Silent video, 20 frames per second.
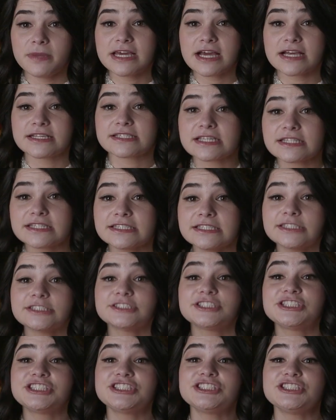because it
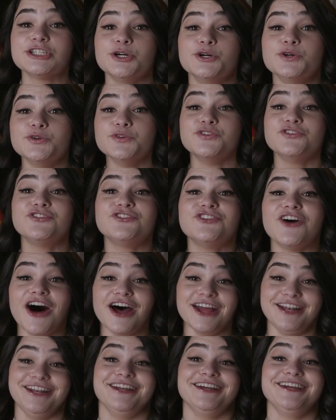looks so
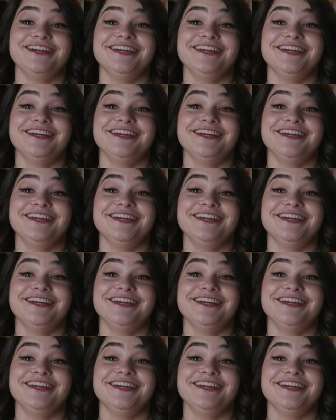fun.